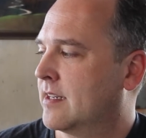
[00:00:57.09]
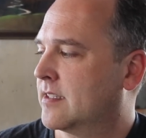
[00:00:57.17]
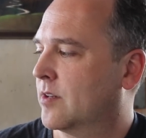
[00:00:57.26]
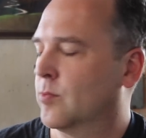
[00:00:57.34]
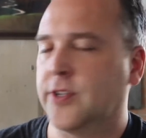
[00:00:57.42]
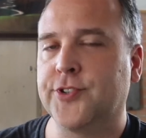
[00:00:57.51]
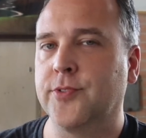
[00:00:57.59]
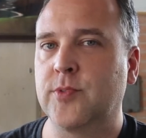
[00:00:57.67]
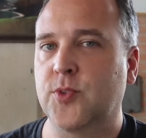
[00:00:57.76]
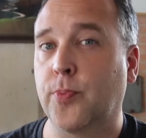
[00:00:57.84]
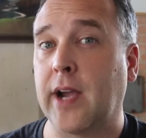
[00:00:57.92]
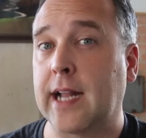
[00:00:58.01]
He said Richard
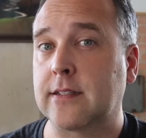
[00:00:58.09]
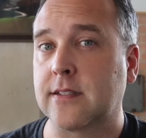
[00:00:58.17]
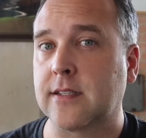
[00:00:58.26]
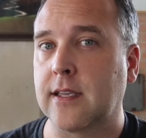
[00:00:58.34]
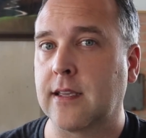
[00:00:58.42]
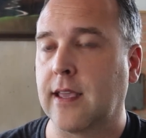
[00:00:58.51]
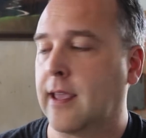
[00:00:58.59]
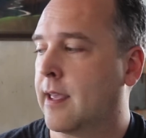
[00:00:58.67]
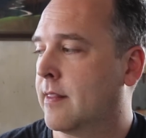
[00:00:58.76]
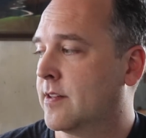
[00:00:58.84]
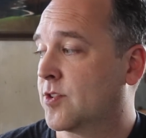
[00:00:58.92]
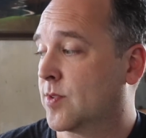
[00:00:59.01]
was practicing,
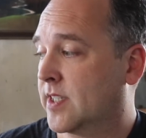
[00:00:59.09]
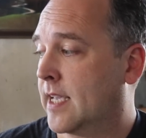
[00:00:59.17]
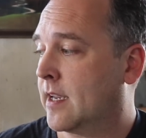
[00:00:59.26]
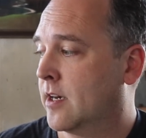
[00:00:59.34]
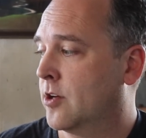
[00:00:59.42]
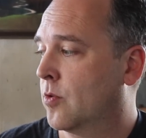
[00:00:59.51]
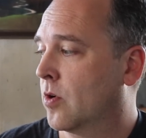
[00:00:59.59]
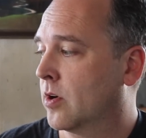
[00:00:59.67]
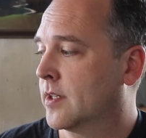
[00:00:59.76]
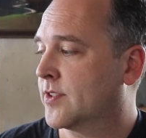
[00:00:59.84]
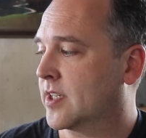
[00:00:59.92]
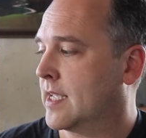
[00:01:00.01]
and this was taken in New
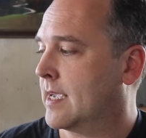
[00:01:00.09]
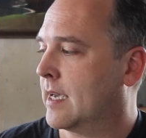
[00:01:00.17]
Orleans, and he